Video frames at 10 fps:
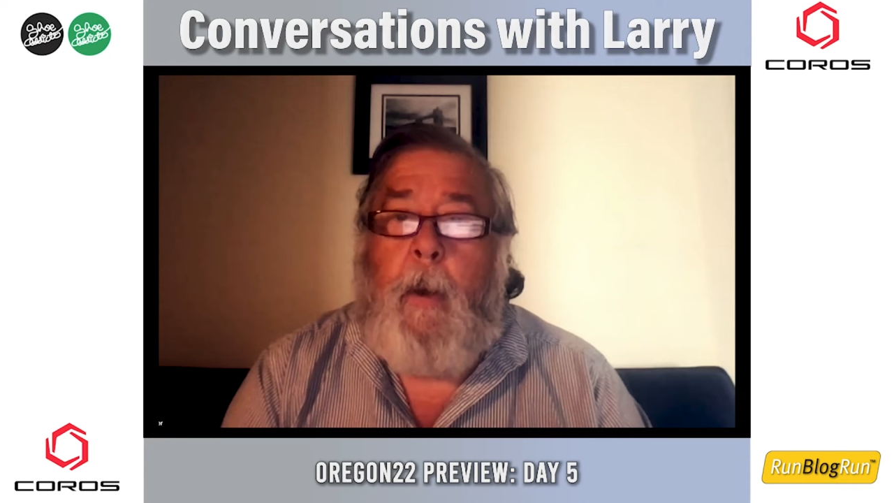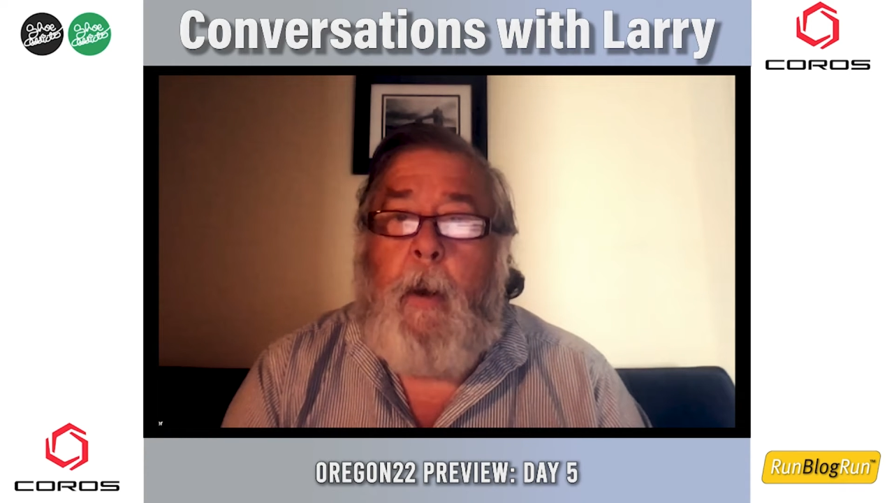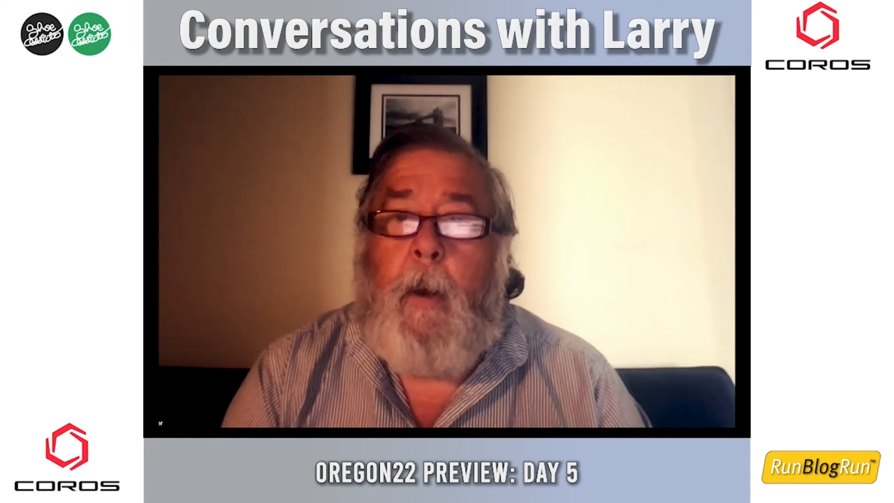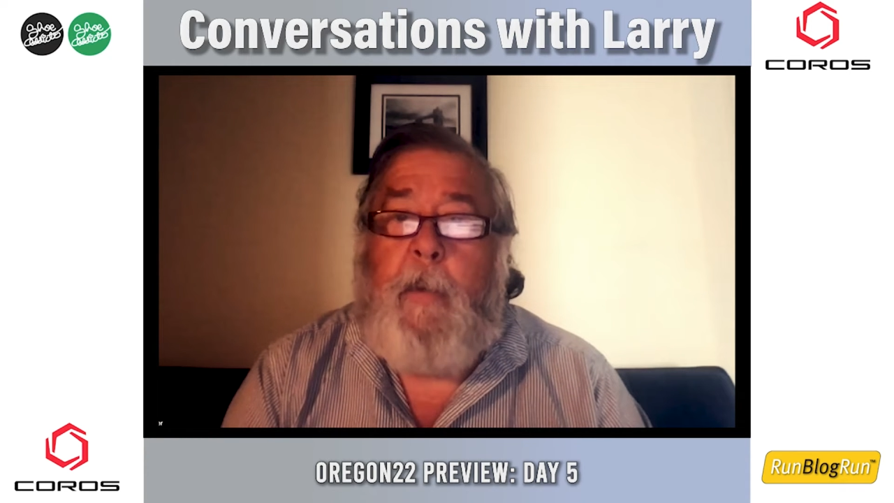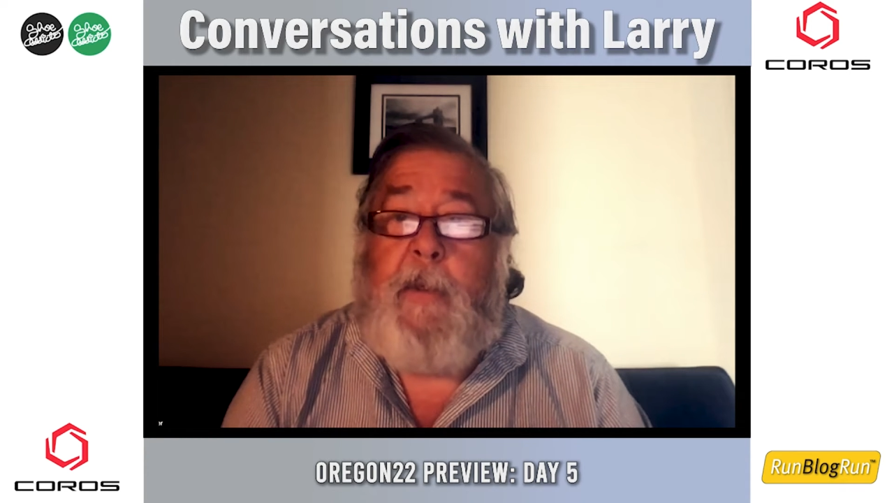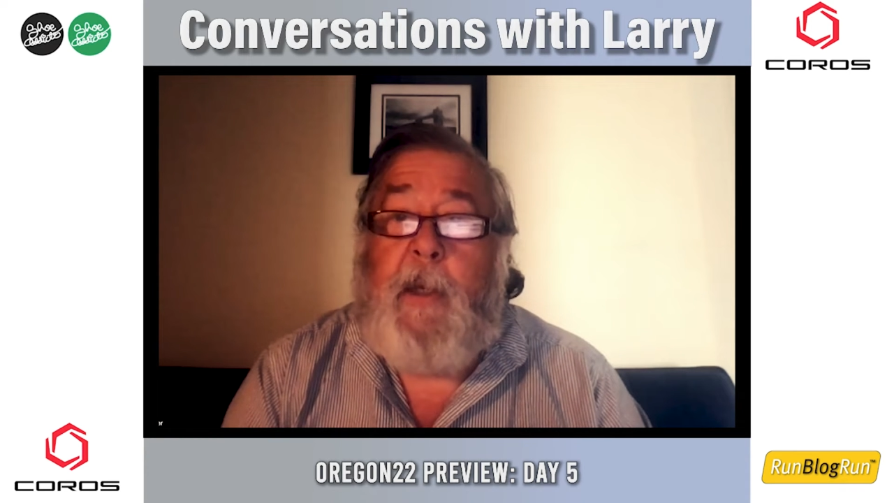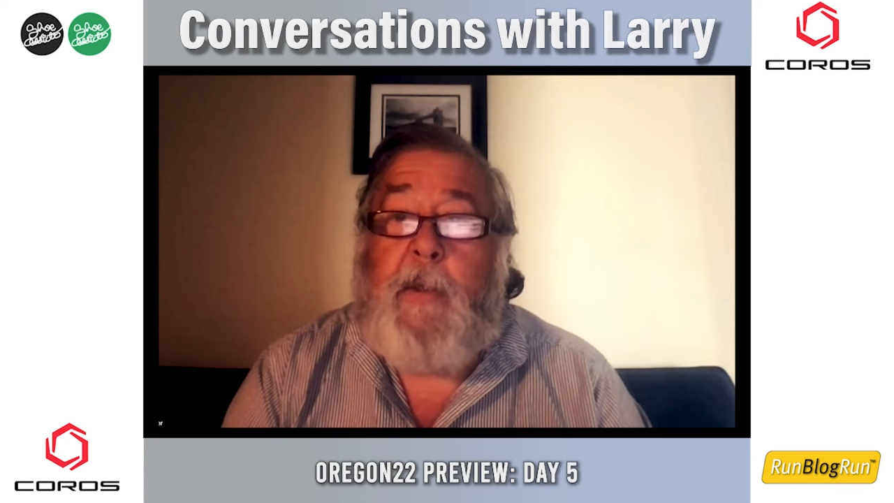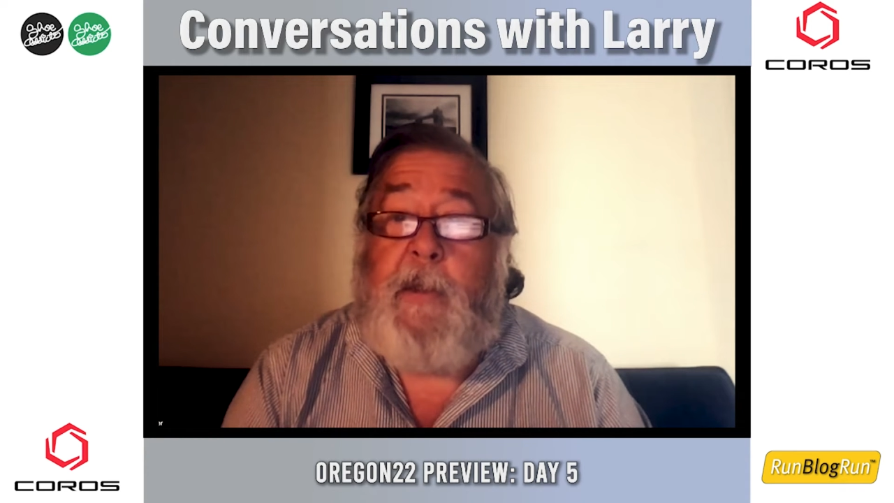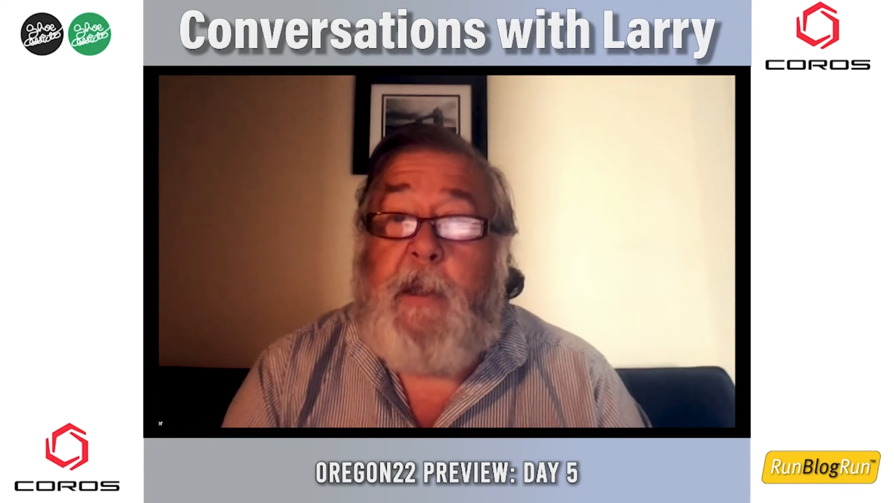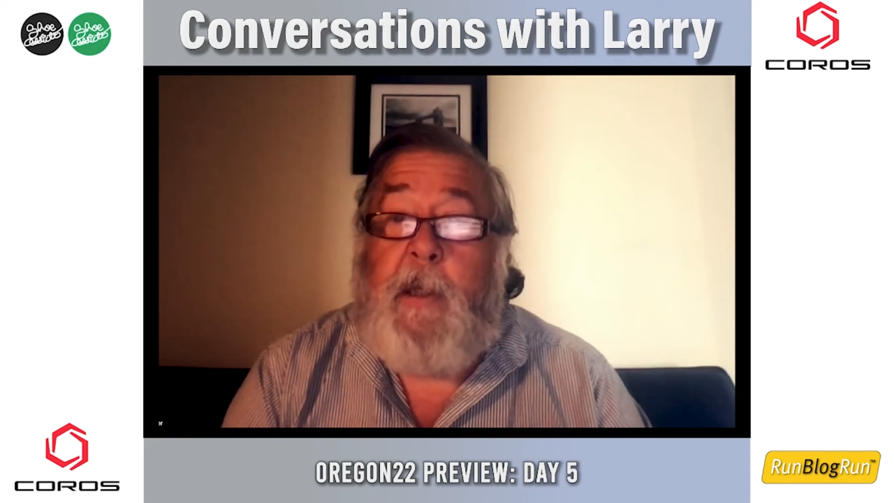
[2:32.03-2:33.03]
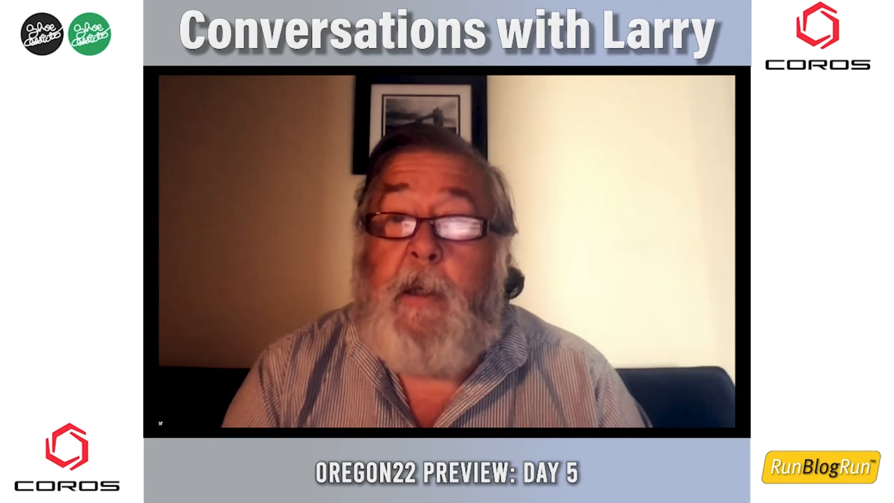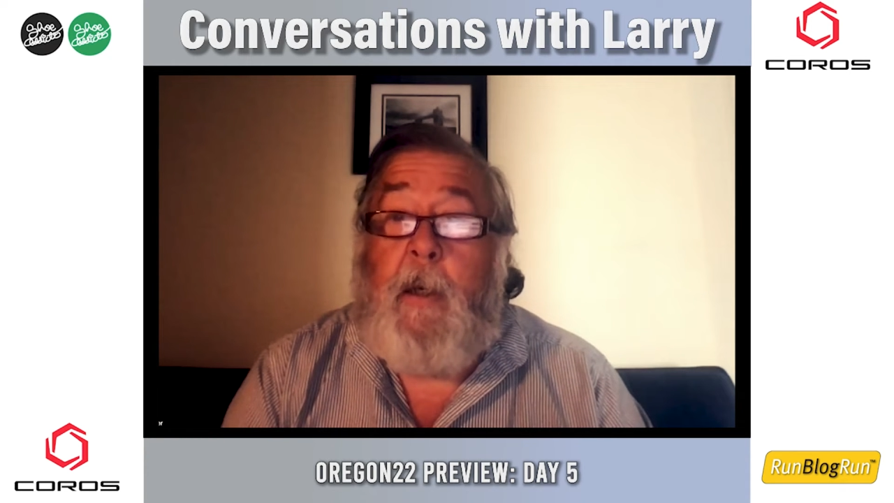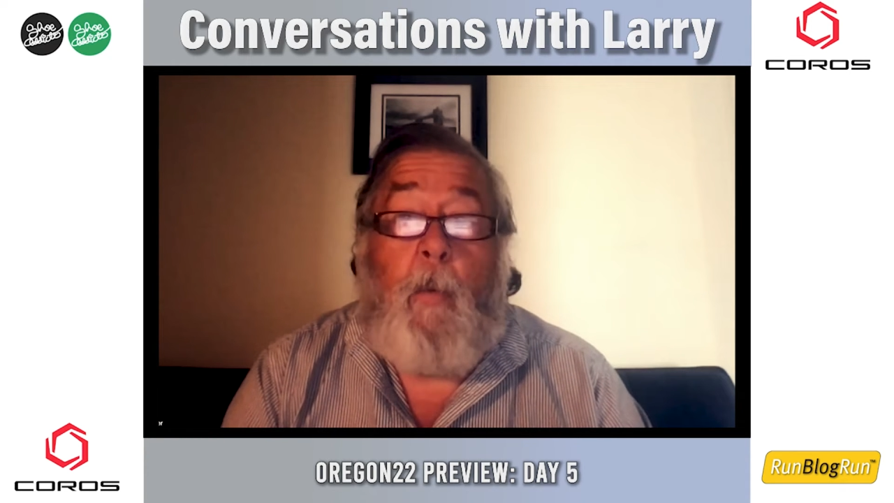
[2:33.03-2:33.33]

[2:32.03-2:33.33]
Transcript: Misal Sin